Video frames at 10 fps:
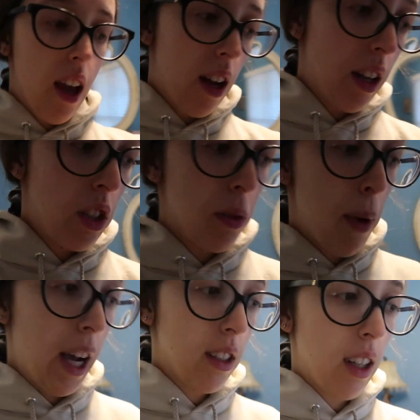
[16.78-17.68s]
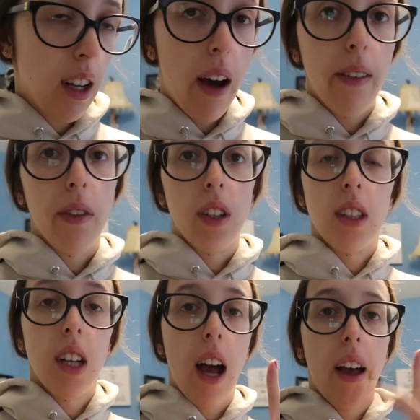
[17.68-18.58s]
and i just packed like an outfit for
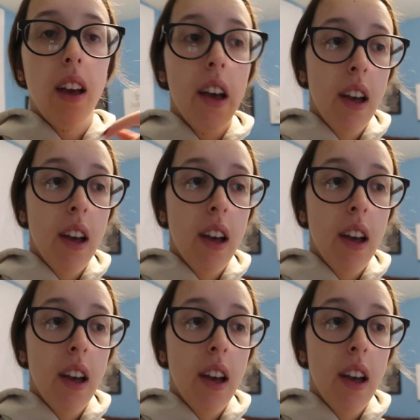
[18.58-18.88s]
today